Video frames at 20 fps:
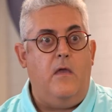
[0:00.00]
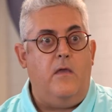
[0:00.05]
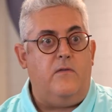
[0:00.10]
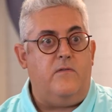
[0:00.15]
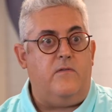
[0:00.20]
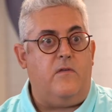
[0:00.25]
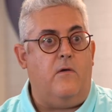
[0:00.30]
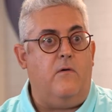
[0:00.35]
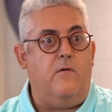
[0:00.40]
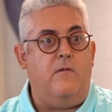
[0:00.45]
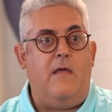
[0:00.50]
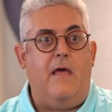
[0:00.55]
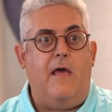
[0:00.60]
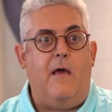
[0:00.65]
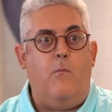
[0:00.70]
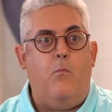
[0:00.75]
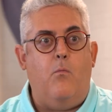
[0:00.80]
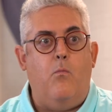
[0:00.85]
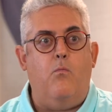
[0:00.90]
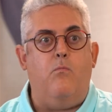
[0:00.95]
So
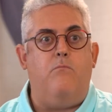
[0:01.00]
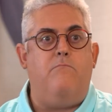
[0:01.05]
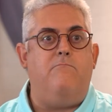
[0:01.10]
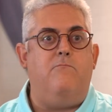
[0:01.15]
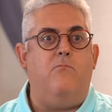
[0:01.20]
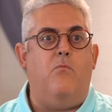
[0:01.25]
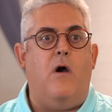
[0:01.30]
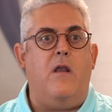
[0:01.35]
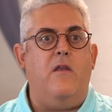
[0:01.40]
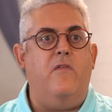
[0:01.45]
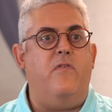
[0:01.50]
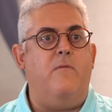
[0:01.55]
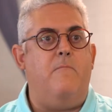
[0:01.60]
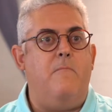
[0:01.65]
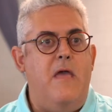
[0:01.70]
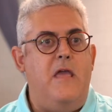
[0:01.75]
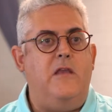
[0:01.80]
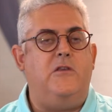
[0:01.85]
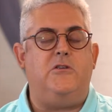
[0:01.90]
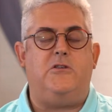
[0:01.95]
one of the
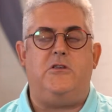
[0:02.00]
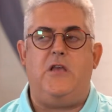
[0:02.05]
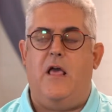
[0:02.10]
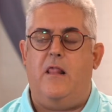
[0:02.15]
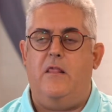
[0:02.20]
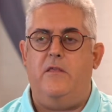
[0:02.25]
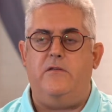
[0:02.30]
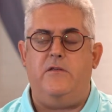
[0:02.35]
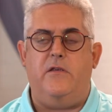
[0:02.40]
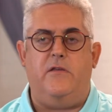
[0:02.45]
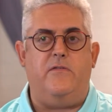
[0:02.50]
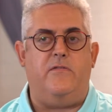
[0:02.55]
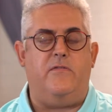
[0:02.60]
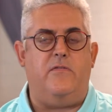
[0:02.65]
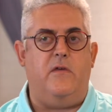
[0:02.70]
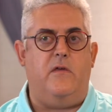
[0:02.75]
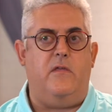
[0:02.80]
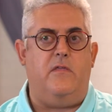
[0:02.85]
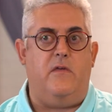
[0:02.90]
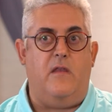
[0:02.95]
major challenges
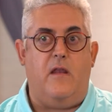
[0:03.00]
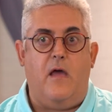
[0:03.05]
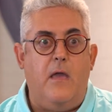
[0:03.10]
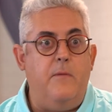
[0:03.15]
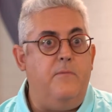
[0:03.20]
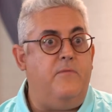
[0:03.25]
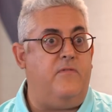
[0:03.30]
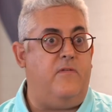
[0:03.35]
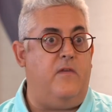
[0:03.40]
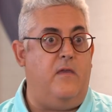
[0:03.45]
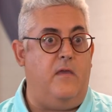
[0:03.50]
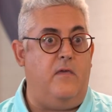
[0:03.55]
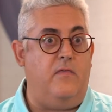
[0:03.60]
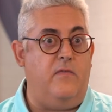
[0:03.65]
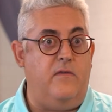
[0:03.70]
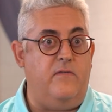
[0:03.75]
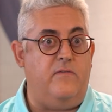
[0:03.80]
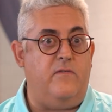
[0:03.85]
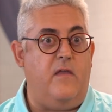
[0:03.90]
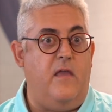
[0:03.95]
that I'm seeing
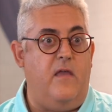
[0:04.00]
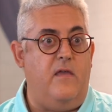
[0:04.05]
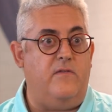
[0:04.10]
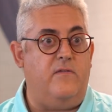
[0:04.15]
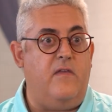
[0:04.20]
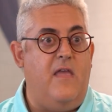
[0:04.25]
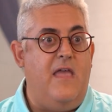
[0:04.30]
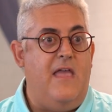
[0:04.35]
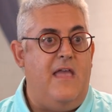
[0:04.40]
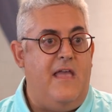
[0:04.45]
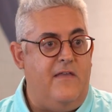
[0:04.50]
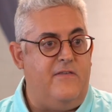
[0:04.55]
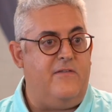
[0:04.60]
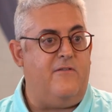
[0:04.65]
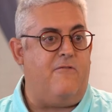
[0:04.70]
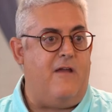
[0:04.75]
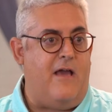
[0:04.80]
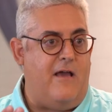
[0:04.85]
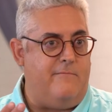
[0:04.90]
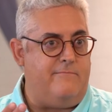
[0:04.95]
these days is
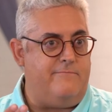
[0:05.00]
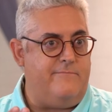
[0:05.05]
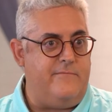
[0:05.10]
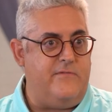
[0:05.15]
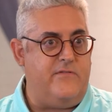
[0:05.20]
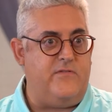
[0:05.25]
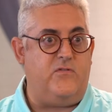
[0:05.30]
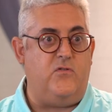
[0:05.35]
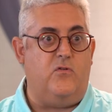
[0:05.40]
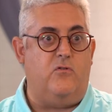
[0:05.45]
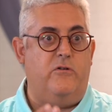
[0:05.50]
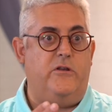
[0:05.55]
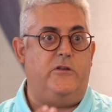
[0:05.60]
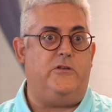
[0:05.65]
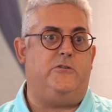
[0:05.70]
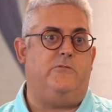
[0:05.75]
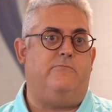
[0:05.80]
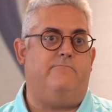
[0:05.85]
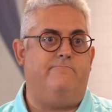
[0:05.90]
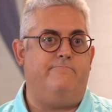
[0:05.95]
around
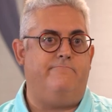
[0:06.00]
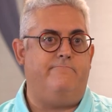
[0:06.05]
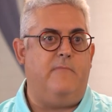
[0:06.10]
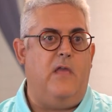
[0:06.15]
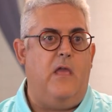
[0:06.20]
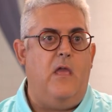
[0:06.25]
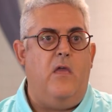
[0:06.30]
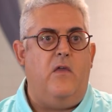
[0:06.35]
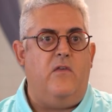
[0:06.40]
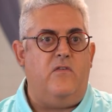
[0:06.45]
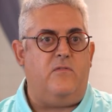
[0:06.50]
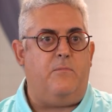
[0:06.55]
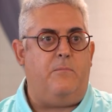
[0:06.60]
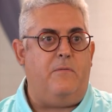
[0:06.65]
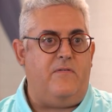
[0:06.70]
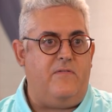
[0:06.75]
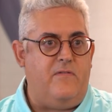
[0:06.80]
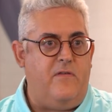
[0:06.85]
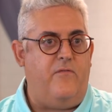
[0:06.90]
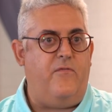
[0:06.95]
storage,
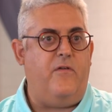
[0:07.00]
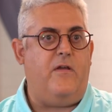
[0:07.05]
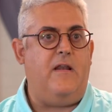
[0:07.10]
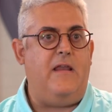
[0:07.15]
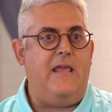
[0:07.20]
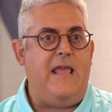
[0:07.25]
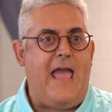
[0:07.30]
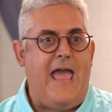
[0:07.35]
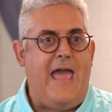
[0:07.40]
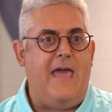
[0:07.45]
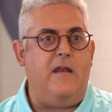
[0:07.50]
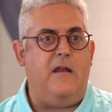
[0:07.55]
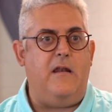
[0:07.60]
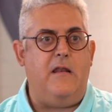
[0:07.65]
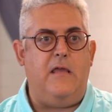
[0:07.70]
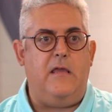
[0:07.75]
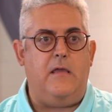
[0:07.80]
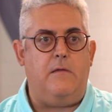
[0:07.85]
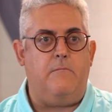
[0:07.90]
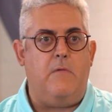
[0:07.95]
specifically
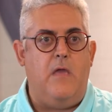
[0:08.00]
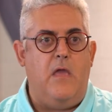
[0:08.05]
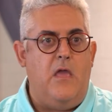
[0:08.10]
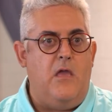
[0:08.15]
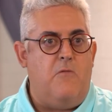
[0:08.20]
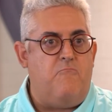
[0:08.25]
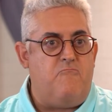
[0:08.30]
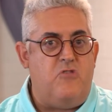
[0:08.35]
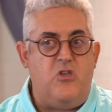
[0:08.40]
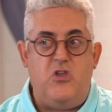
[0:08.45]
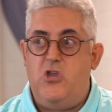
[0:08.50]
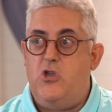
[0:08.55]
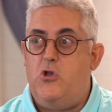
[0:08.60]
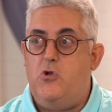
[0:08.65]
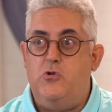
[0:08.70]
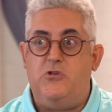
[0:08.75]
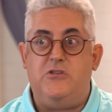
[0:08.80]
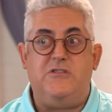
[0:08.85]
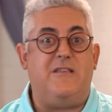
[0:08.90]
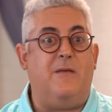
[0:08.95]
handling
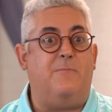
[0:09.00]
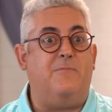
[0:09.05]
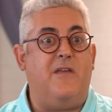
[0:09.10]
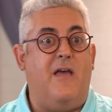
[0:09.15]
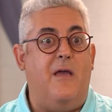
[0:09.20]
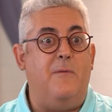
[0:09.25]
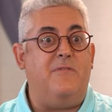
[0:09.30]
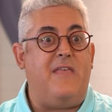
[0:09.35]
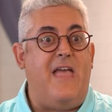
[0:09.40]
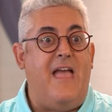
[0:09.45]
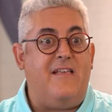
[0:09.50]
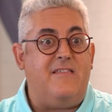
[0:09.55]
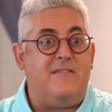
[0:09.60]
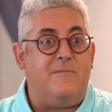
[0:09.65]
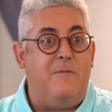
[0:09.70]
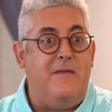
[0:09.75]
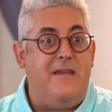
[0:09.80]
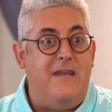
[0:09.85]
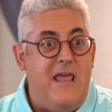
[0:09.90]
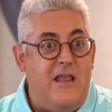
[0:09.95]
huge, sometimes
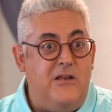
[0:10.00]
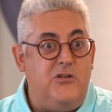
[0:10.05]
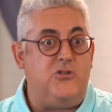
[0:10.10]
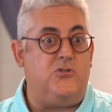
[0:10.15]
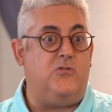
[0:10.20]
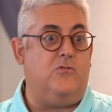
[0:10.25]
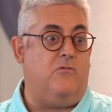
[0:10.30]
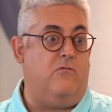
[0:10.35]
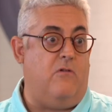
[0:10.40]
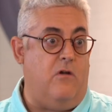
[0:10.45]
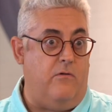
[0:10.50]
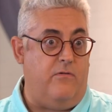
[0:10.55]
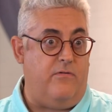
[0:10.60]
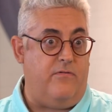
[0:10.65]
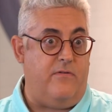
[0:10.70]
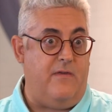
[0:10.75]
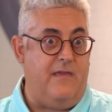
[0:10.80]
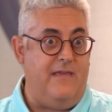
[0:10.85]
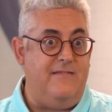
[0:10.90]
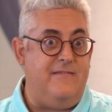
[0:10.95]
exponential
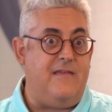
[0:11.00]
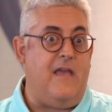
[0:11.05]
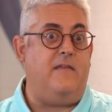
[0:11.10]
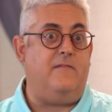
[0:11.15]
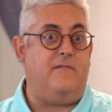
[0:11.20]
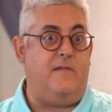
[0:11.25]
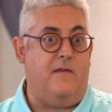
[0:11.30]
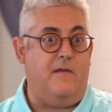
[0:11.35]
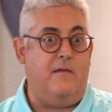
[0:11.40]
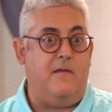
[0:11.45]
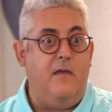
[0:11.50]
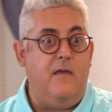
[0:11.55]
growth in data,